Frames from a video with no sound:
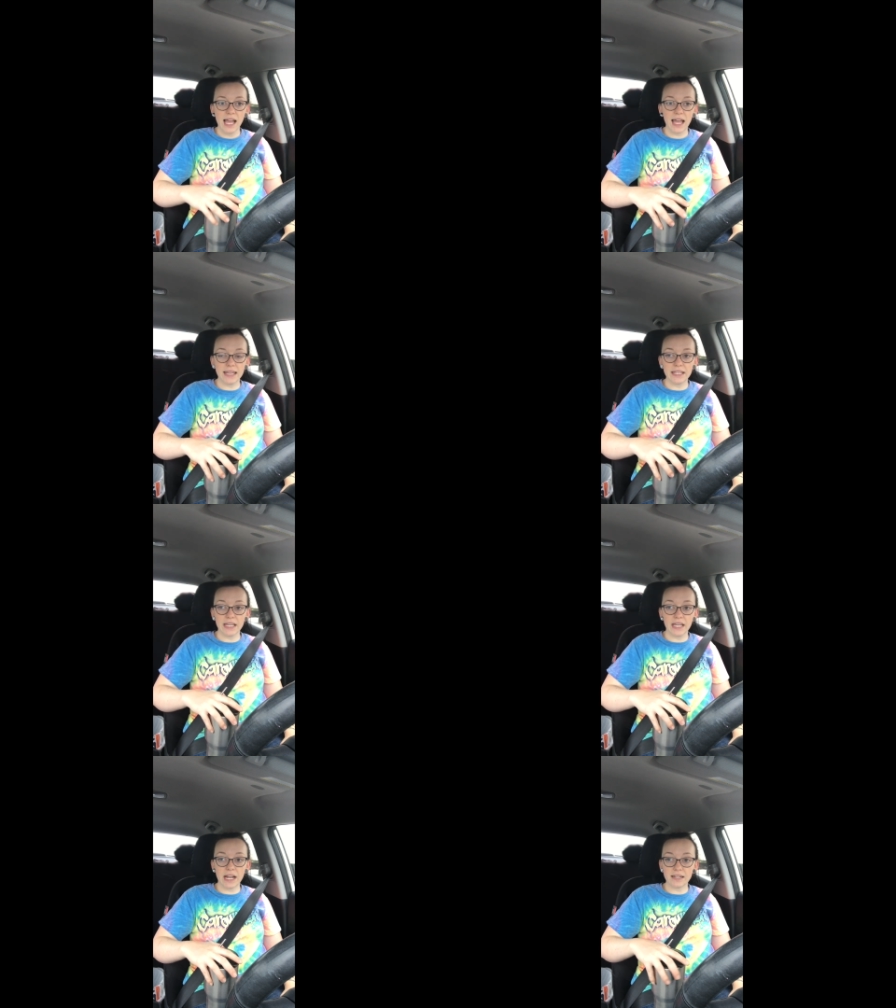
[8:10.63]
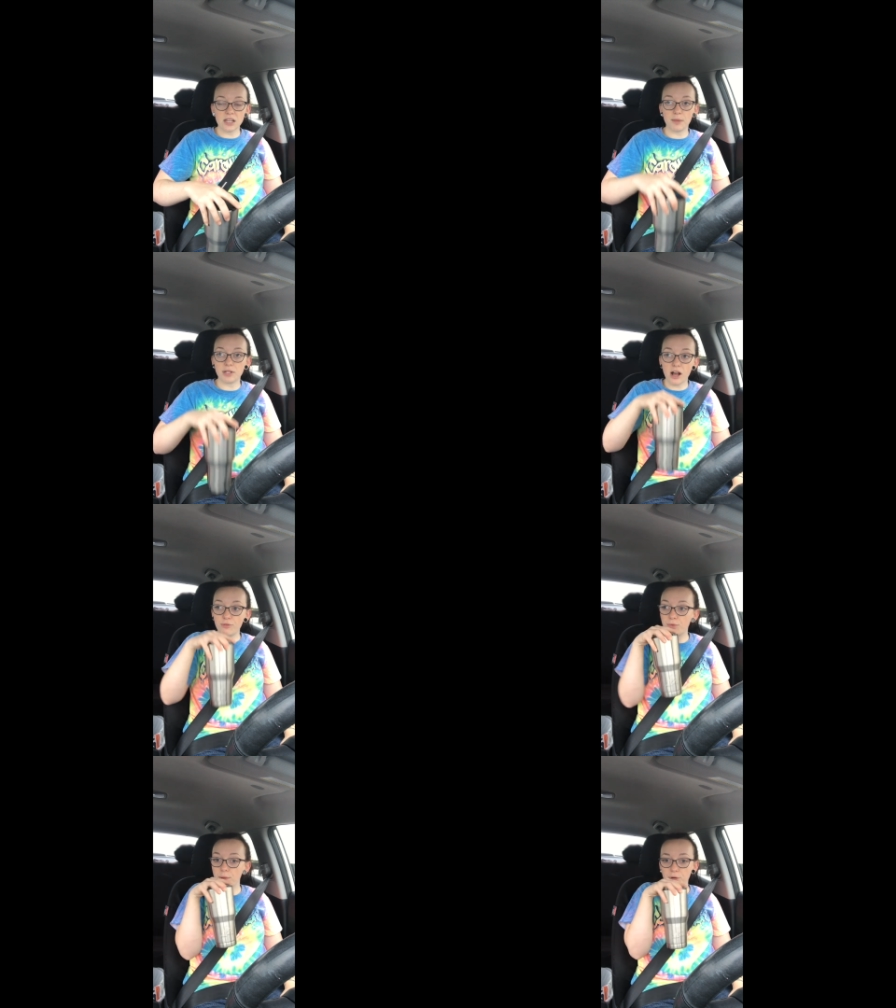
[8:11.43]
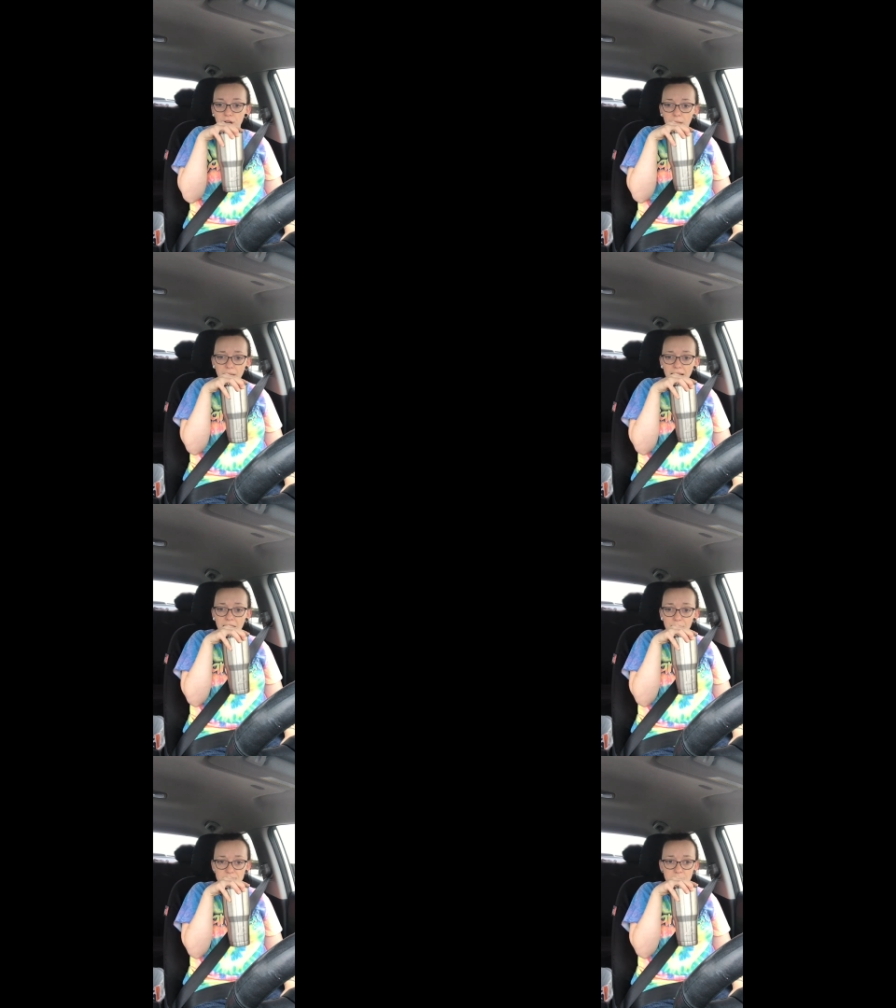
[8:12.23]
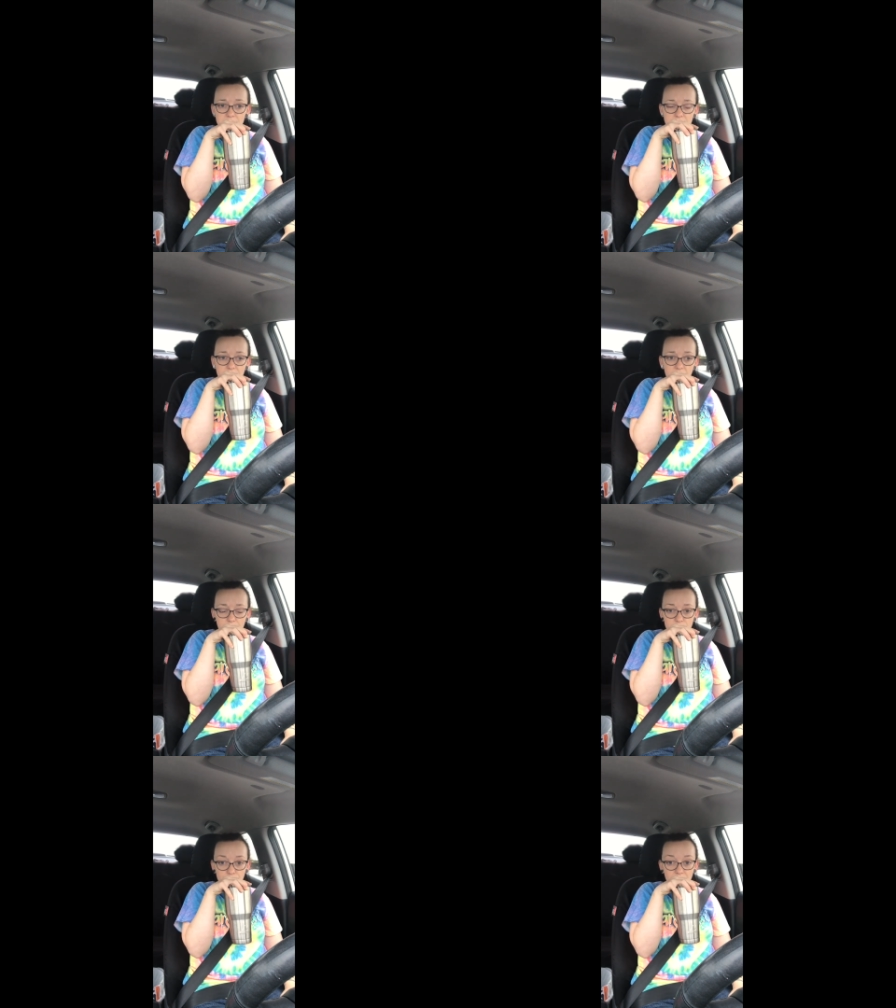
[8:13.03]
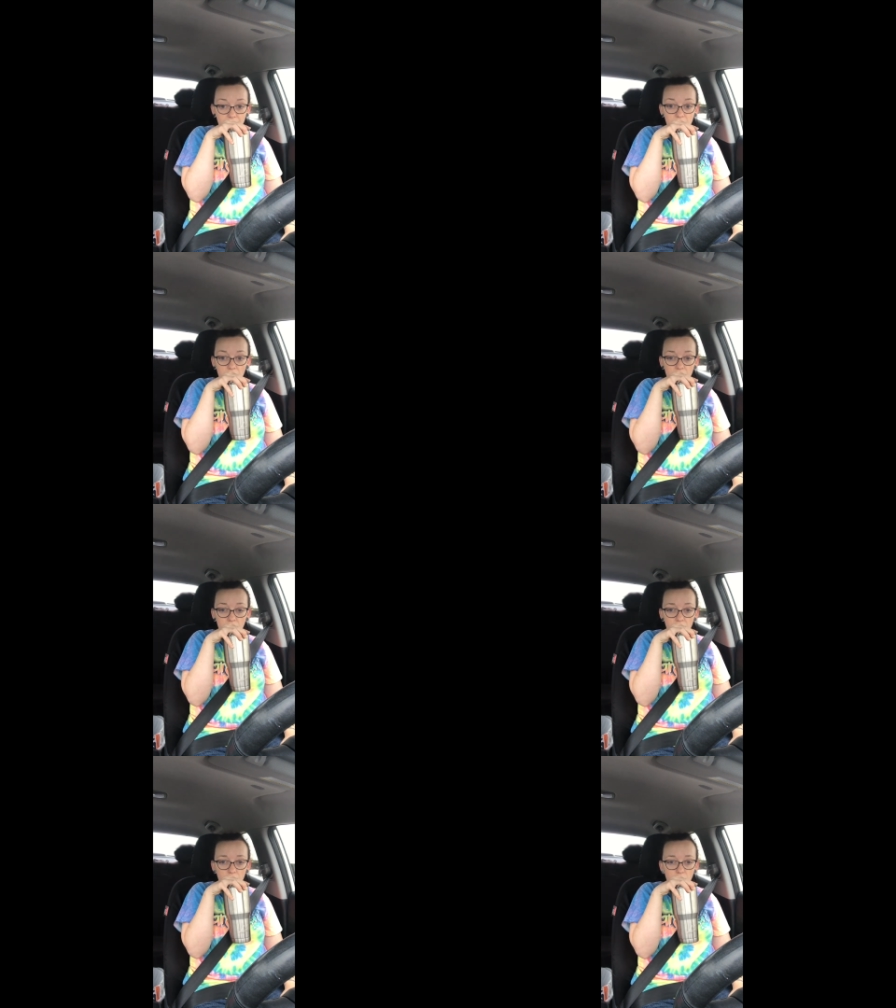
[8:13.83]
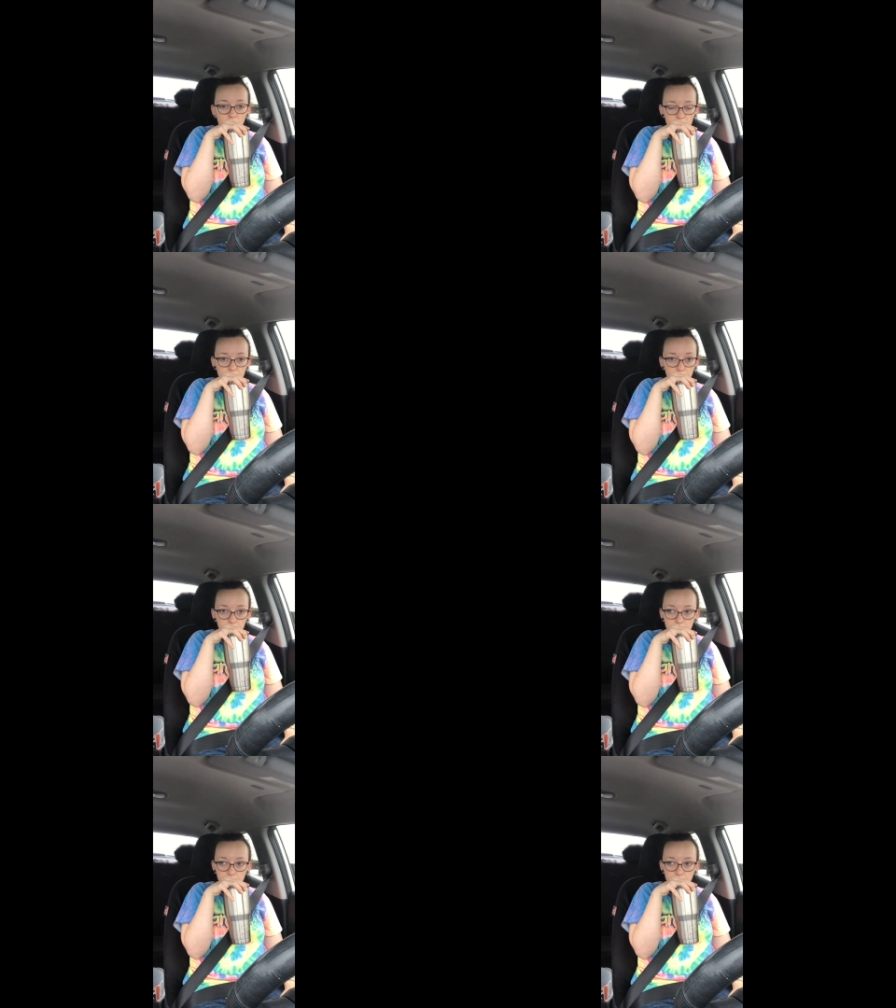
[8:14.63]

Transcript: and then I topped it off with whipped cream and it was amazing and I've been drinking it all day